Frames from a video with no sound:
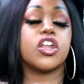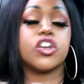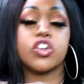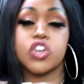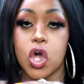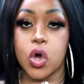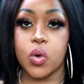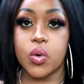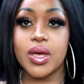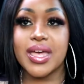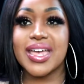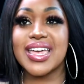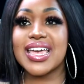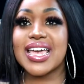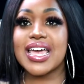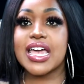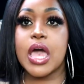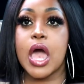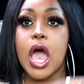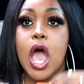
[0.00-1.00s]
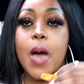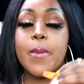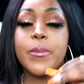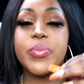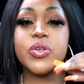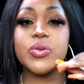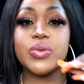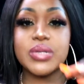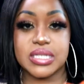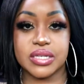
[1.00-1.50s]
No
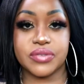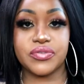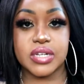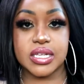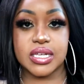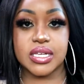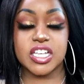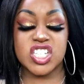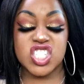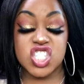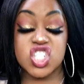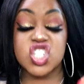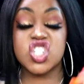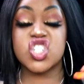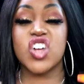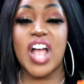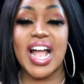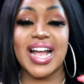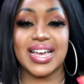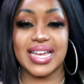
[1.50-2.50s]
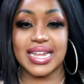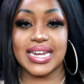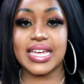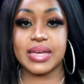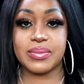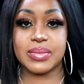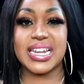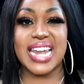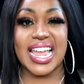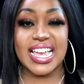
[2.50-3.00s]
abusively
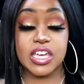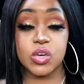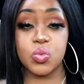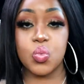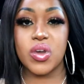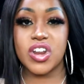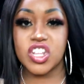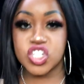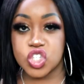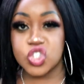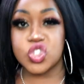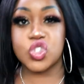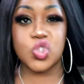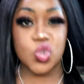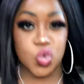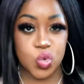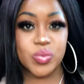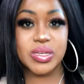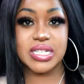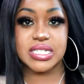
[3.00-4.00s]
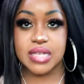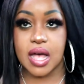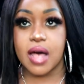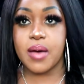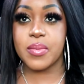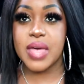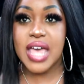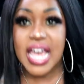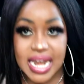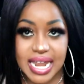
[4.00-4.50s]
strangling me like he wanted to do me
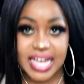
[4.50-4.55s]
something.